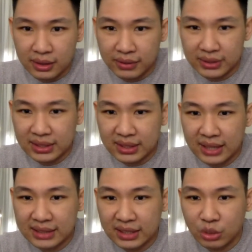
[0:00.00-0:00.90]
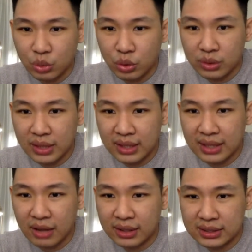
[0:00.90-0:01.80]
Vincent Tan say, do you think
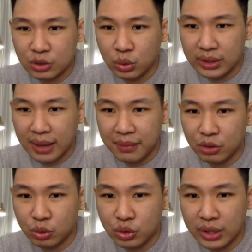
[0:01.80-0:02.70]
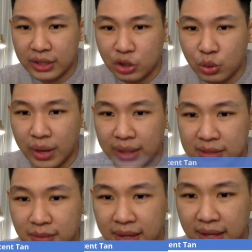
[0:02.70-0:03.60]
now is good timing to trade in US
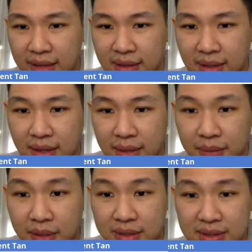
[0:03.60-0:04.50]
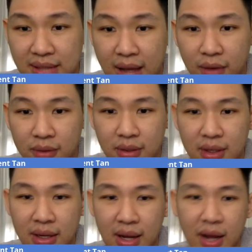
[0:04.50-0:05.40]
market? Because now
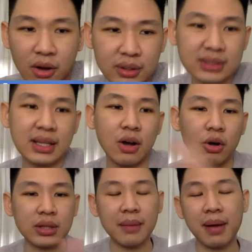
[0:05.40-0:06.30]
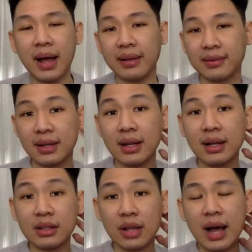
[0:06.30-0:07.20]
all these are all-time high.
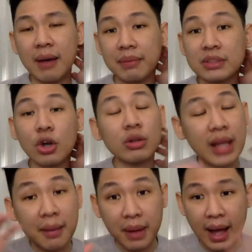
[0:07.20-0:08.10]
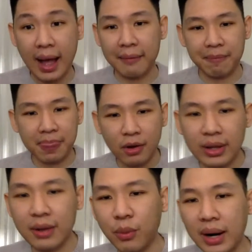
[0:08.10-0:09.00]
It's all-time high.
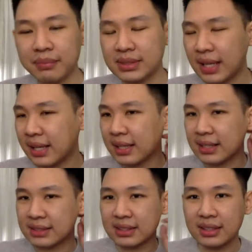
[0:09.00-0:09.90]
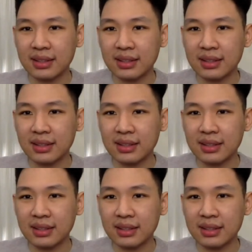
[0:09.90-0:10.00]
Okay, what I'm saying is